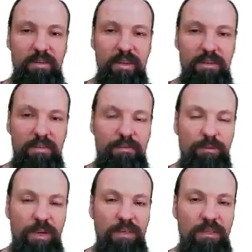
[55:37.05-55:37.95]
but
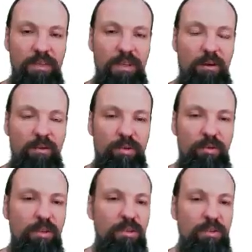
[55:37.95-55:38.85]
for us, in our
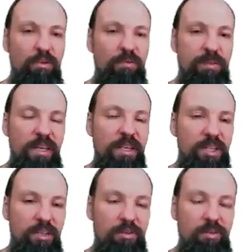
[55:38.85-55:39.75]
context of
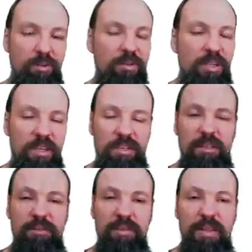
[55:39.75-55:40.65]
stationary or
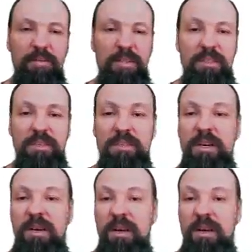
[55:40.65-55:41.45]
non-stationary even time series,